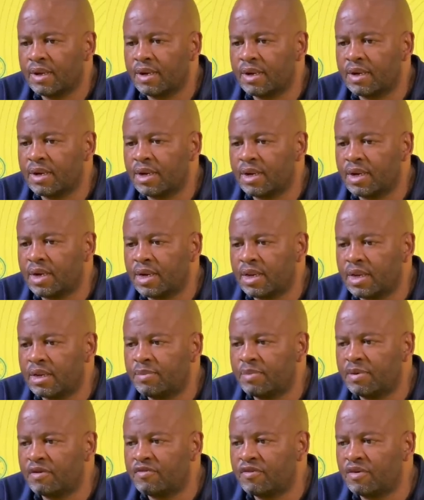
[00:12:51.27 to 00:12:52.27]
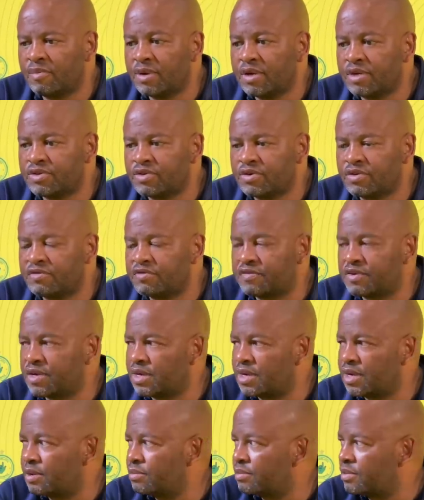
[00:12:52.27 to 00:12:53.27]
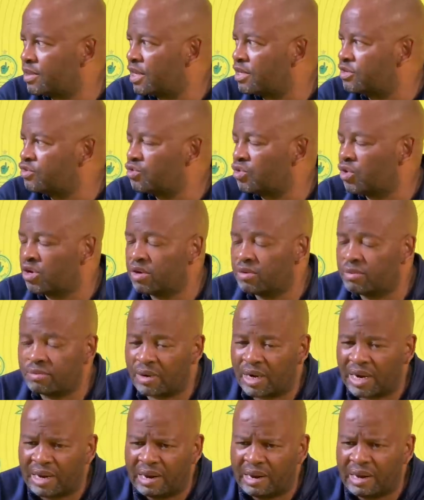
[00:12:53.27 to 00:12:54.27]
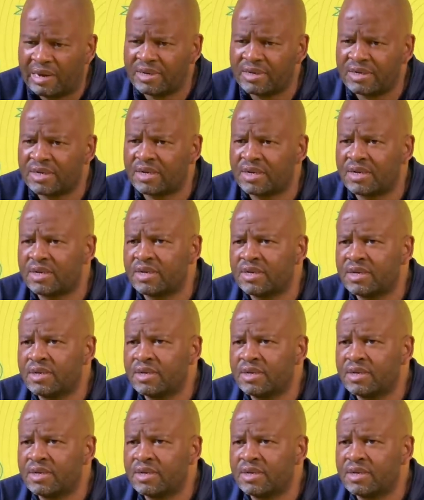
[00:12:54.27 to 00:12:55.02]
the performance of Gaston, Alende,